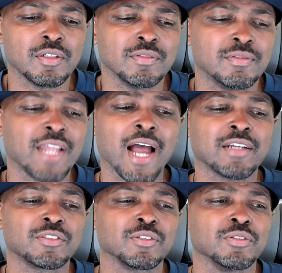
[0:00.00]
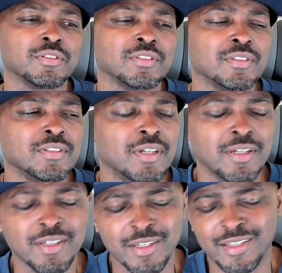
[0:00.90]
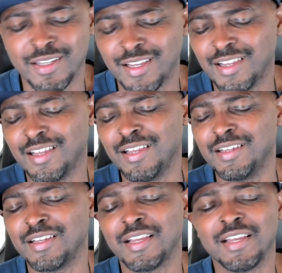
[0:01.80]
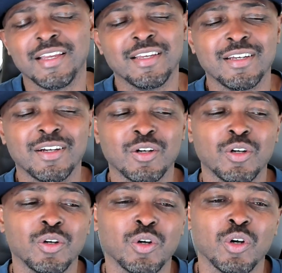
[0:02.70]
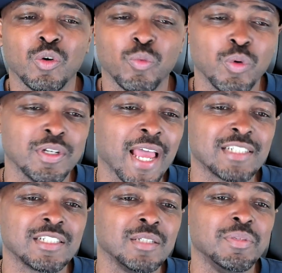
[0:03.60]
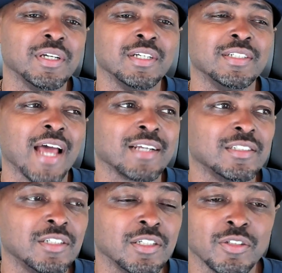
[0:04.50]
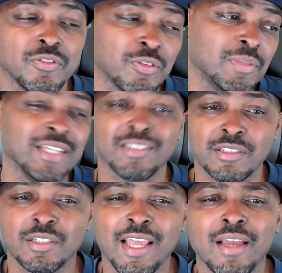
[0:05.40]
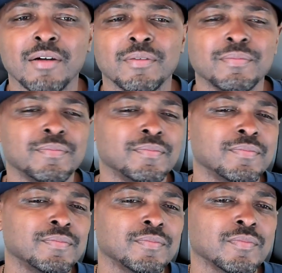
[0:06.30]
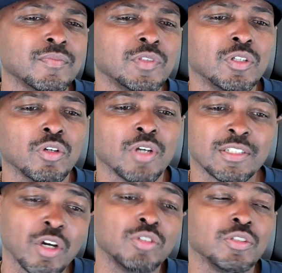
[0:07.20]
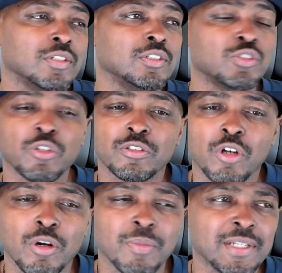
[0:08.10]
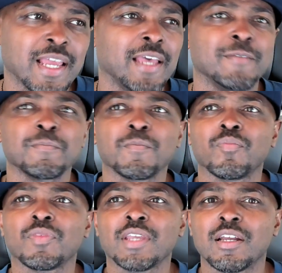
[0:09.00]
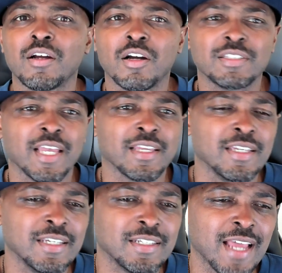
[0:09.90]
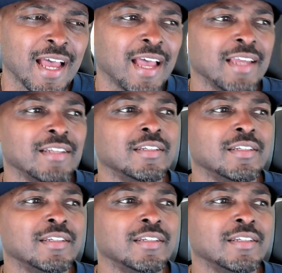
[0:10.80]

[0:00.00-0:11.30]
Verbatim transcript: Doctors, you know, wouldn't actually be a good doctor to you from then to now. You know, I told you, true story. My dad had a heart attack. He died.